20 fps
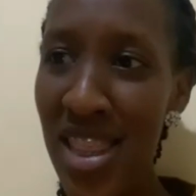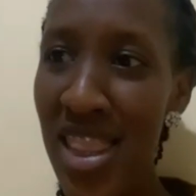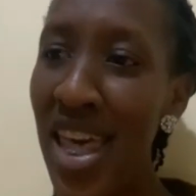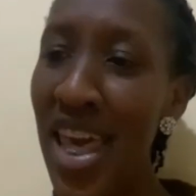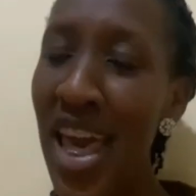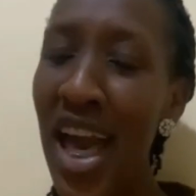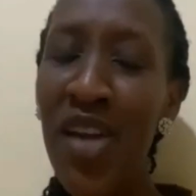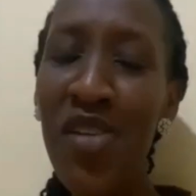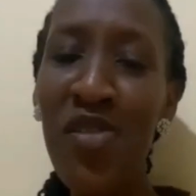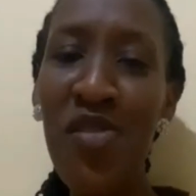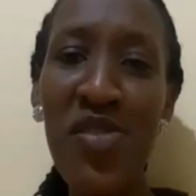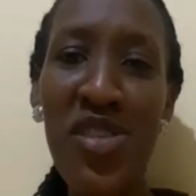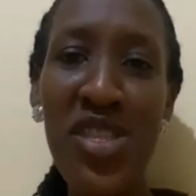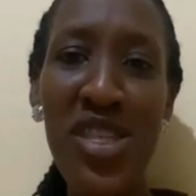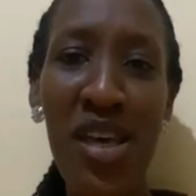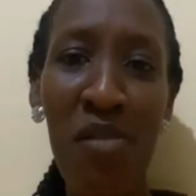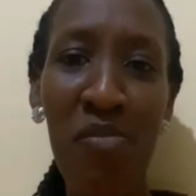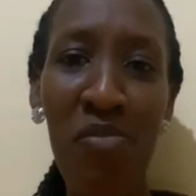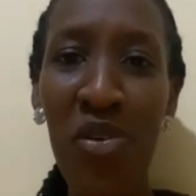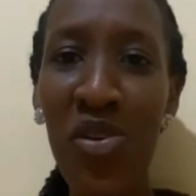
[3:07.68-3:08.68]
They are not
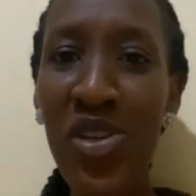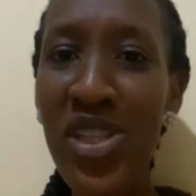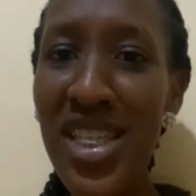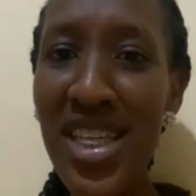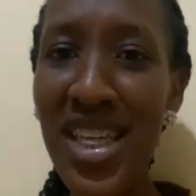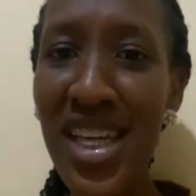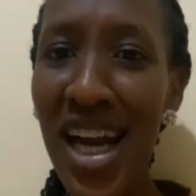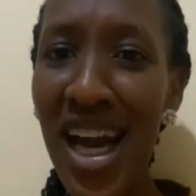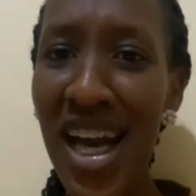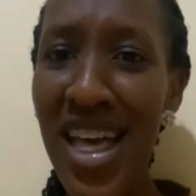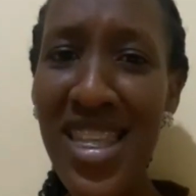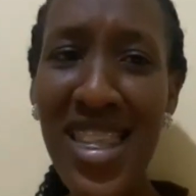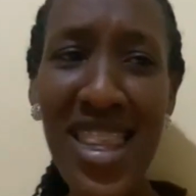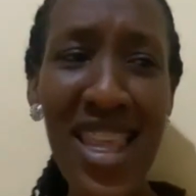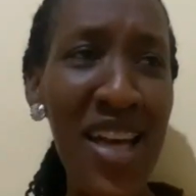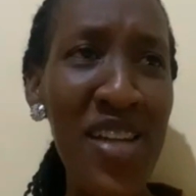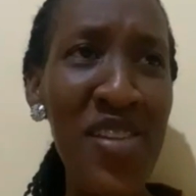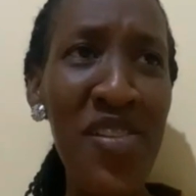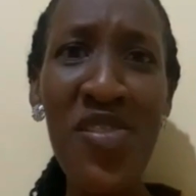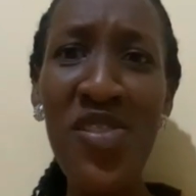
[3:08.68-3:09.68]
supporting us.
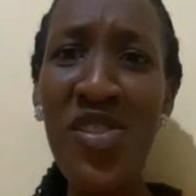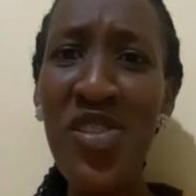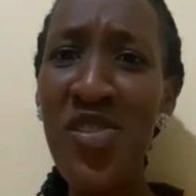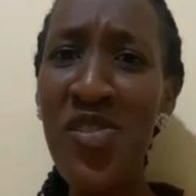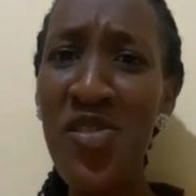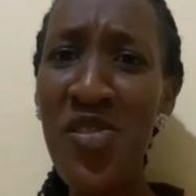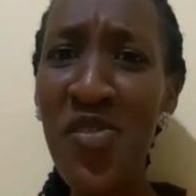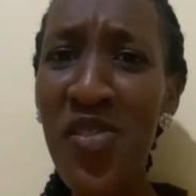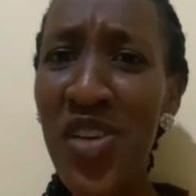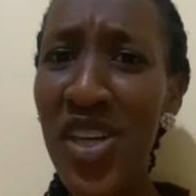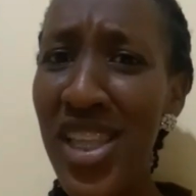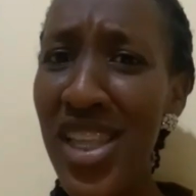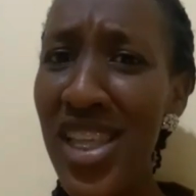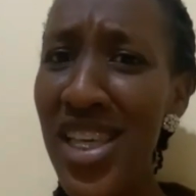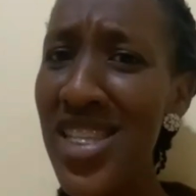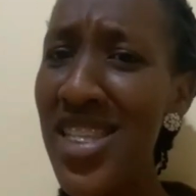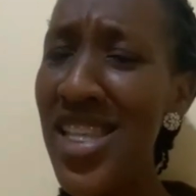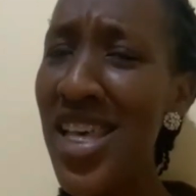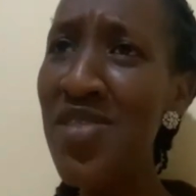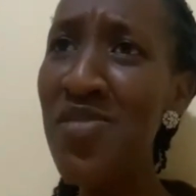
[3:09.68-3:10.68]
They are not doing
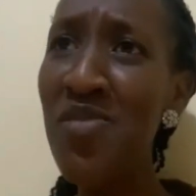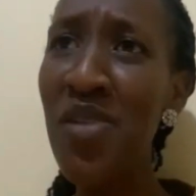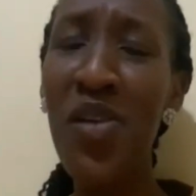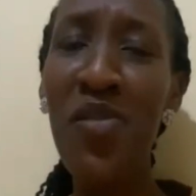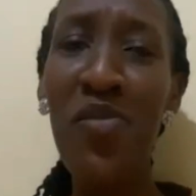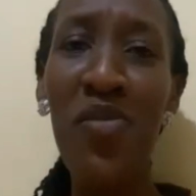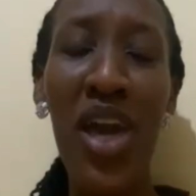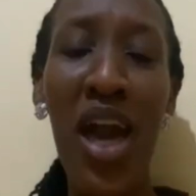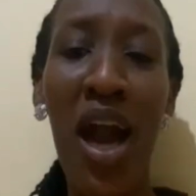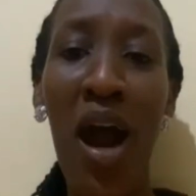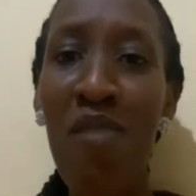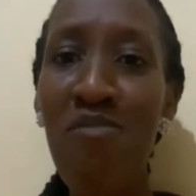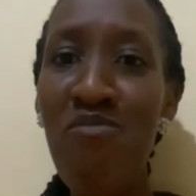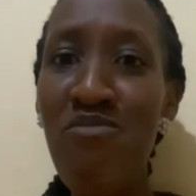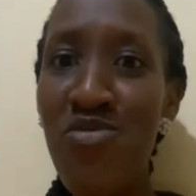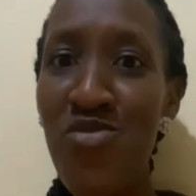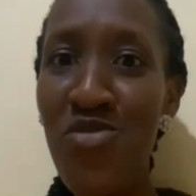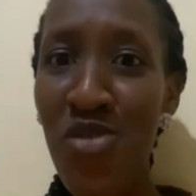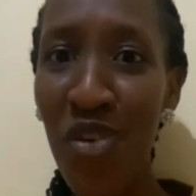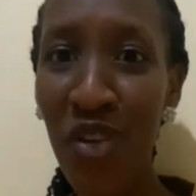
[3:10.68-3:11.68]
this. That's why we are
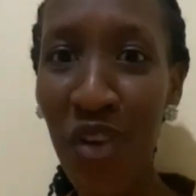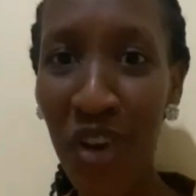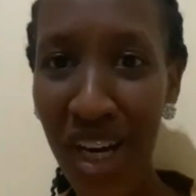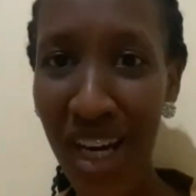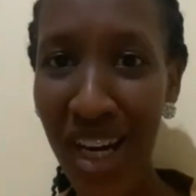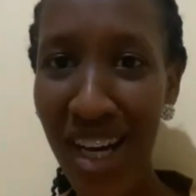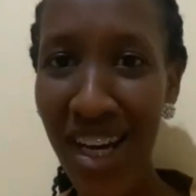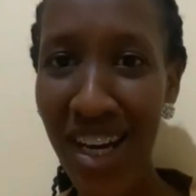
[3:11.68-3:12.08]
broke.